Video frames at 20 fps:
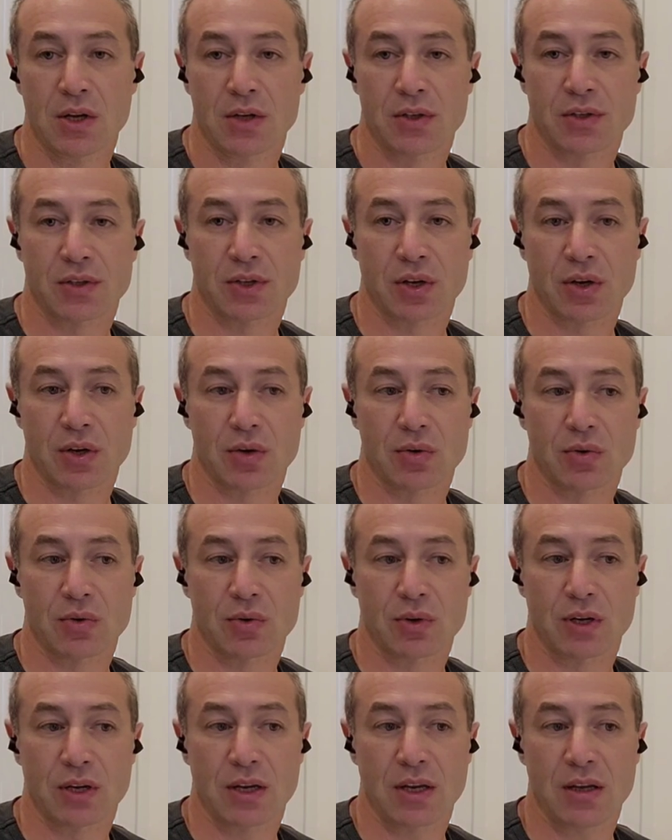
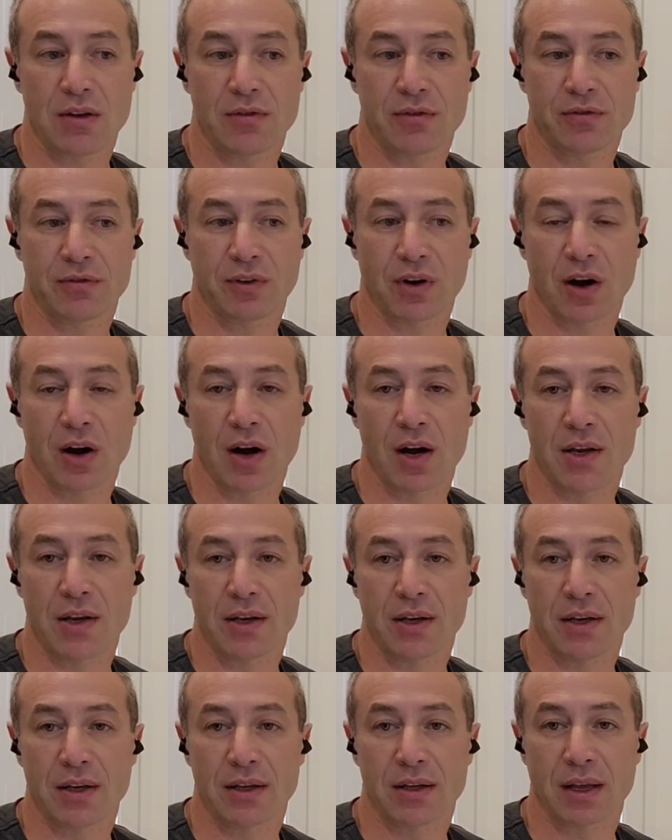So if I
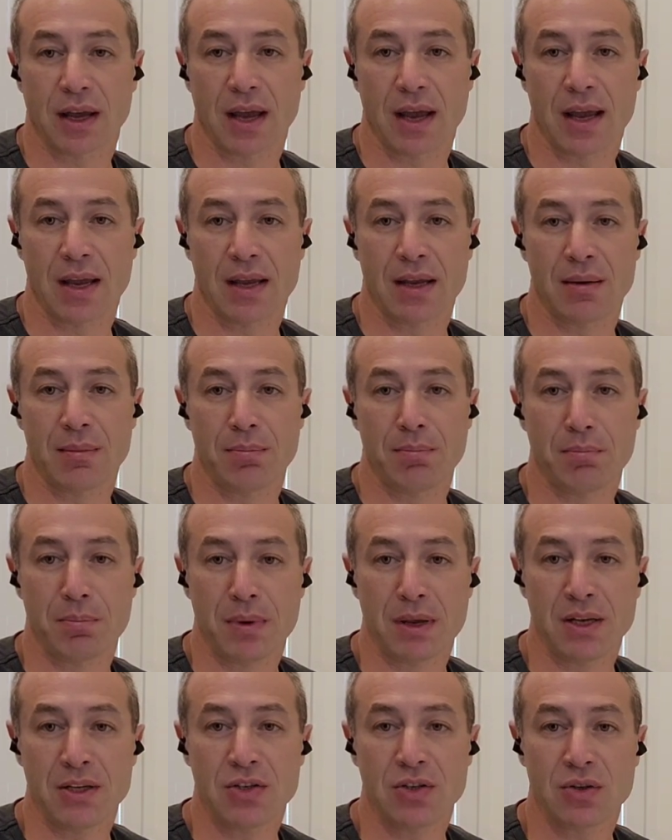need a
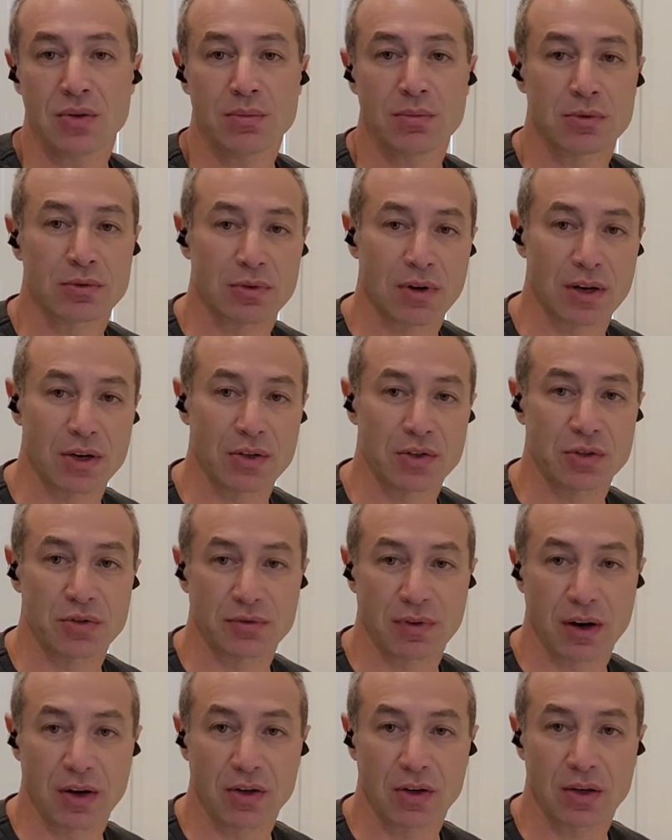medium range
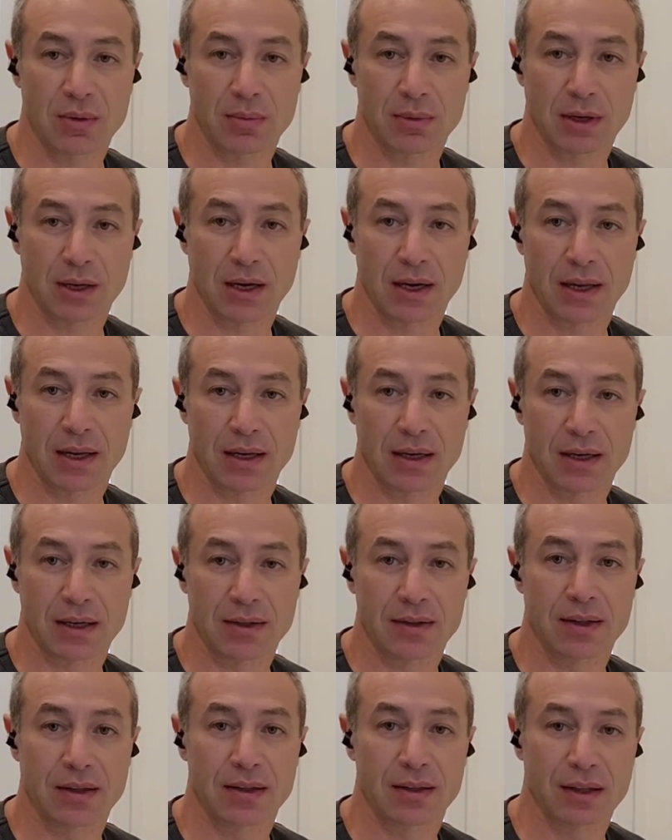vacuum cleaner
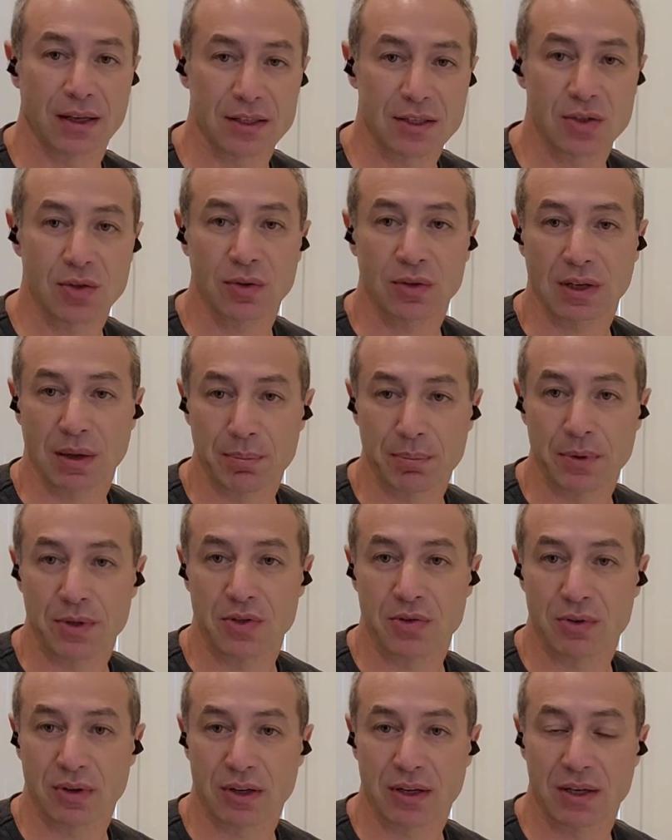that does not compete
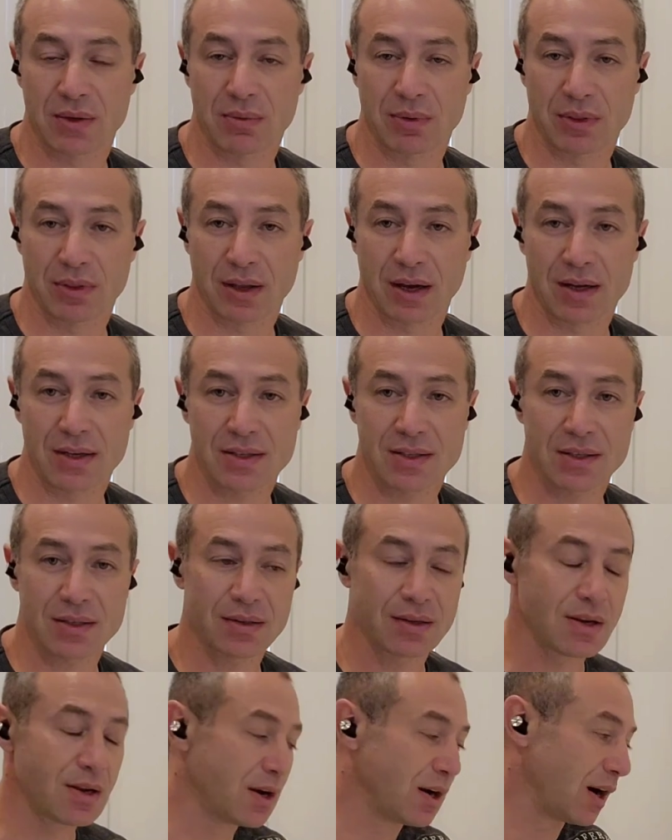directly with Dyson,
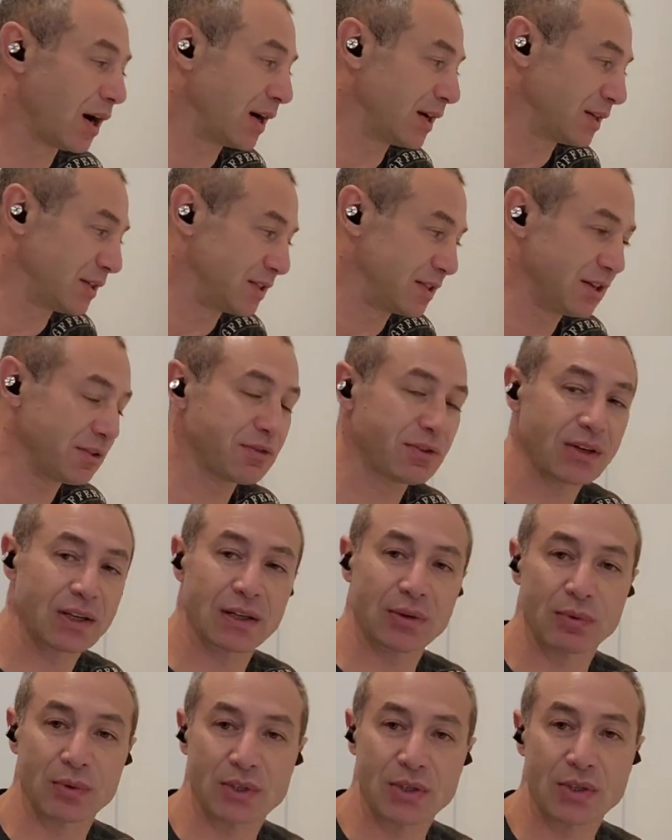I
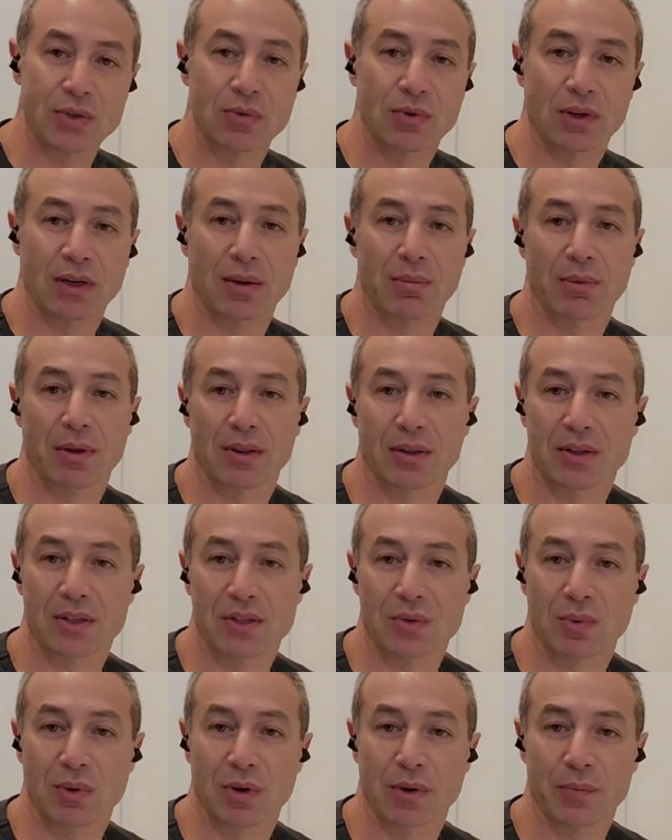definitely would still recommend
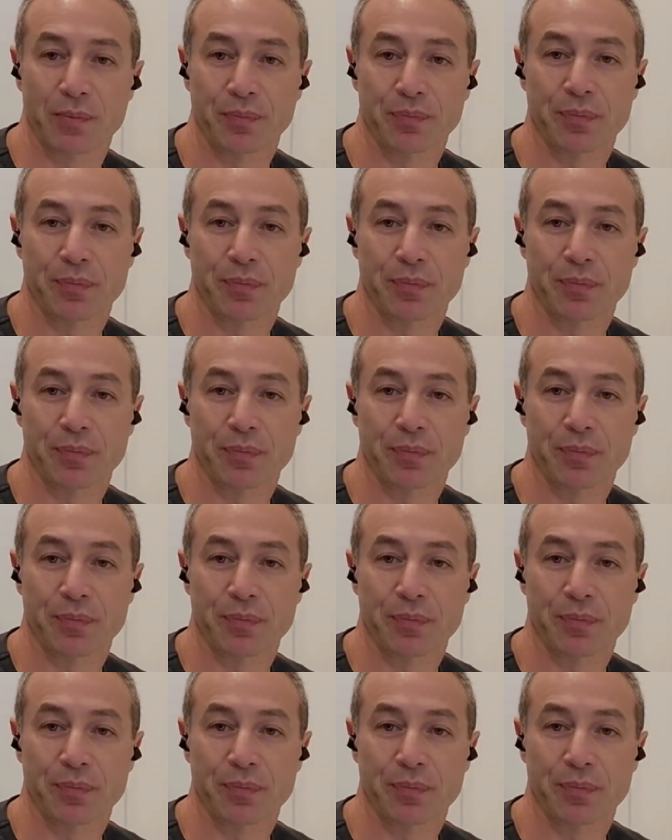this one.